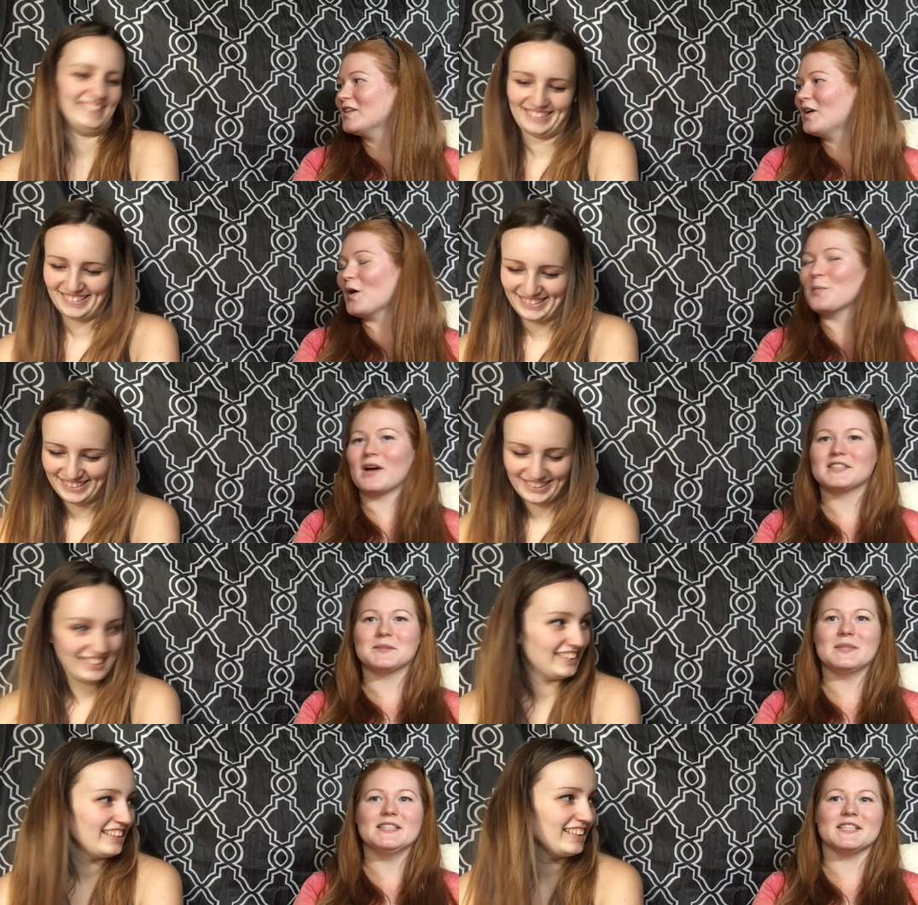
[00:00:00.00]
Speaker 1: Oh, Boston
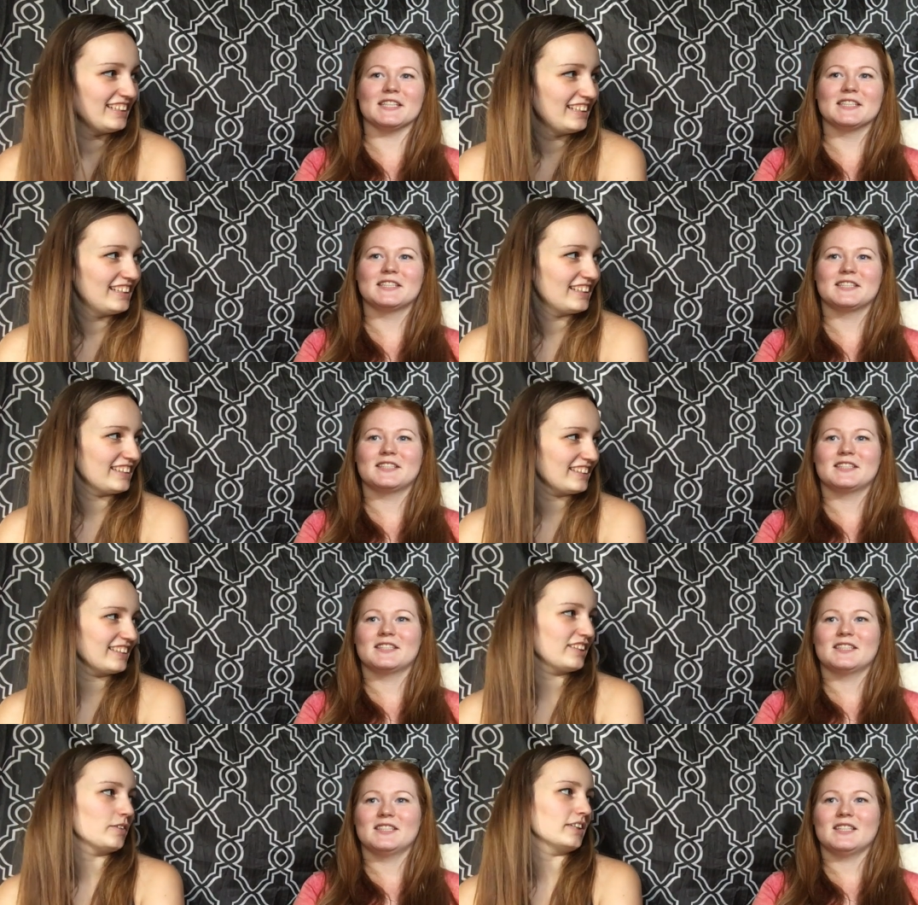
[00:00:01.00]
pizza.
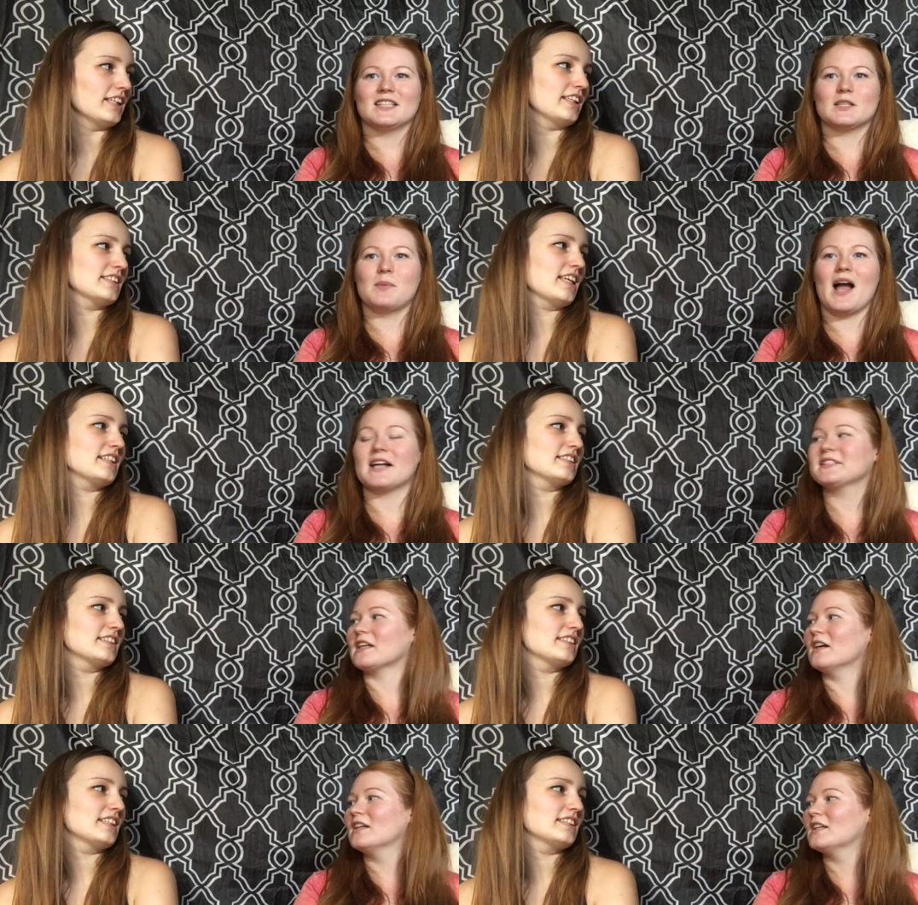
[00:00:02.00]
Speaker 2: Oh, like, the pasta.
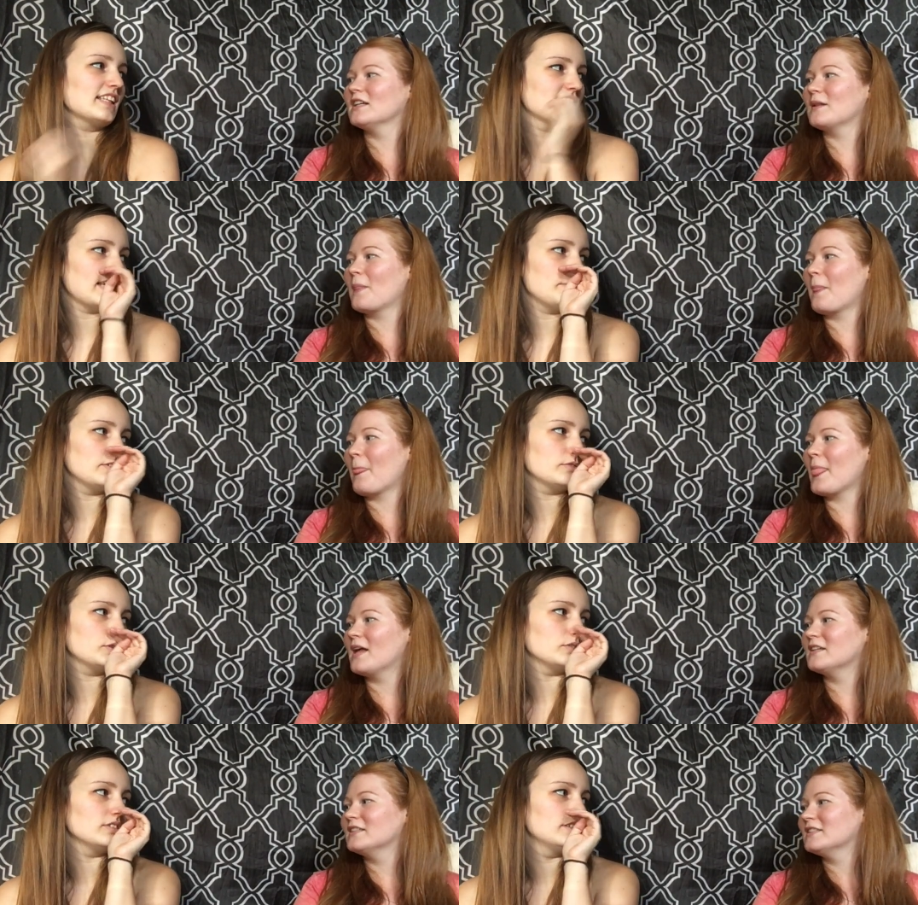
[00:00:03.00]
Not, not a type of
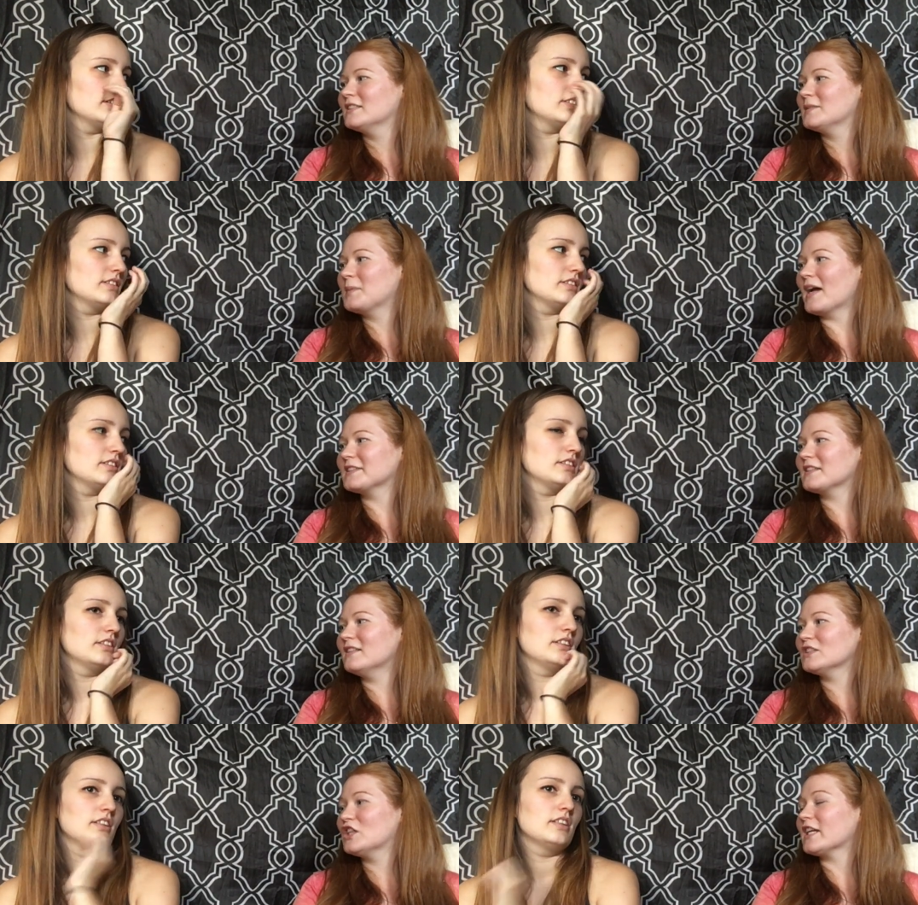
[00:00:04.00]
food.
Speaker 1: Pasta.
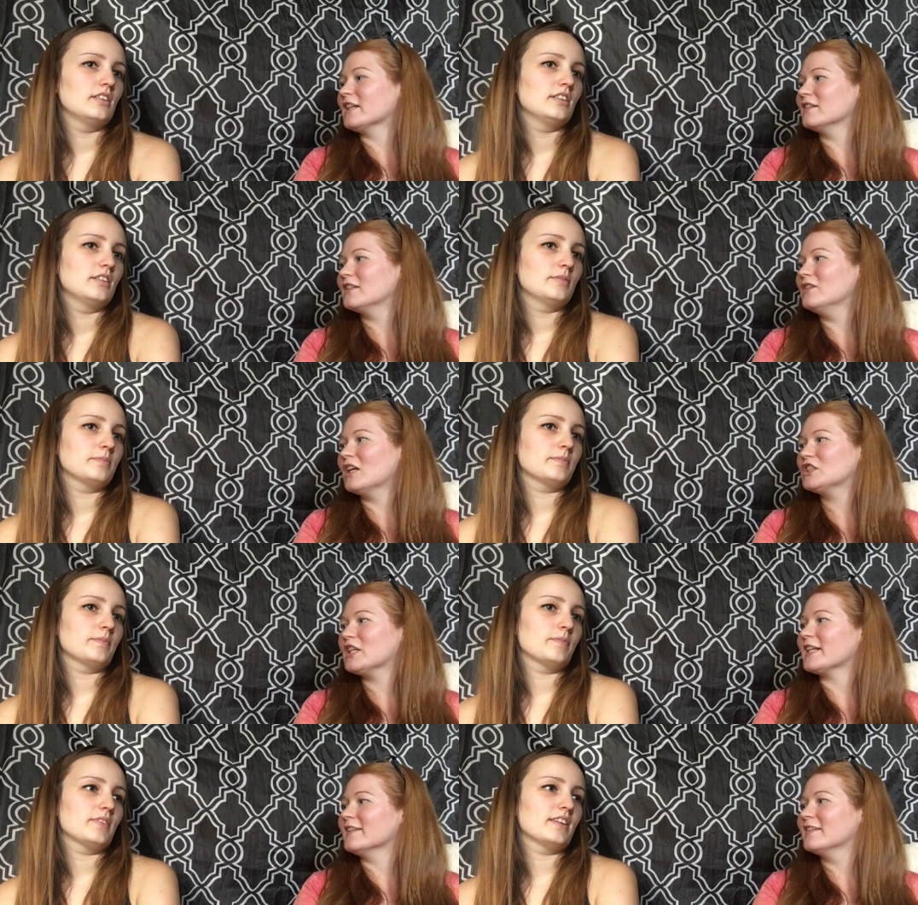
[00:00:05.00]
Chicken. You like
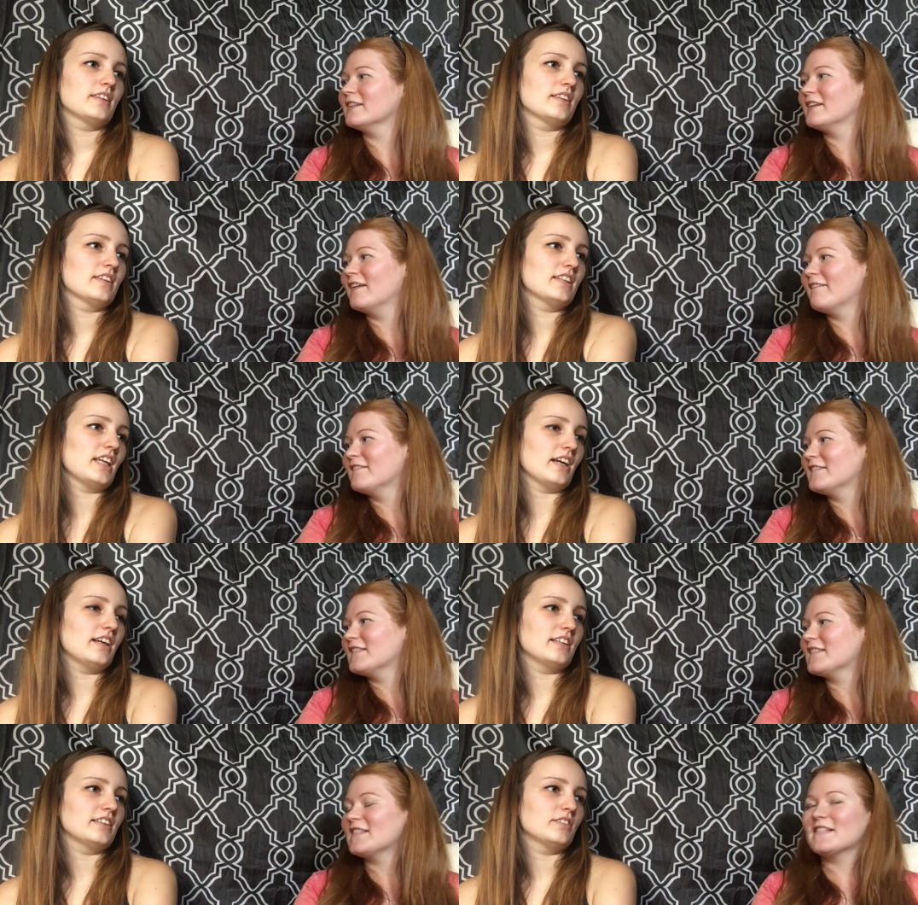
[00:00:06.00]
chicken?
Speaker 2: Yeah,
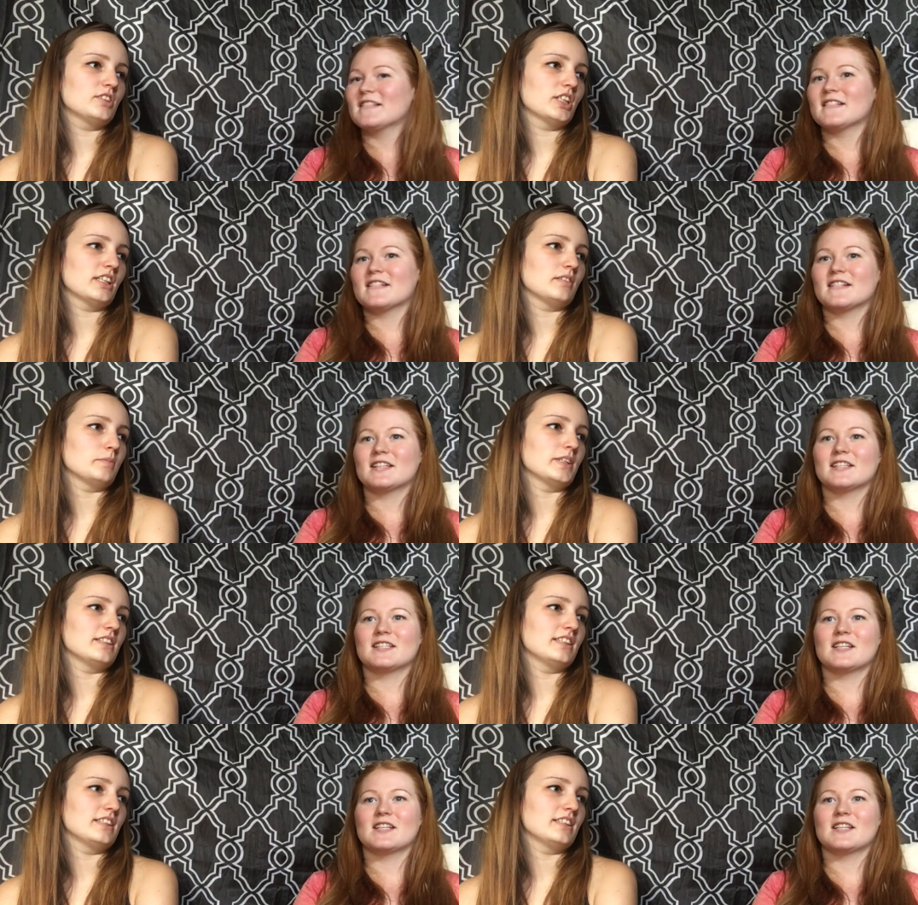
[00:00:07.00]
I love chicken, but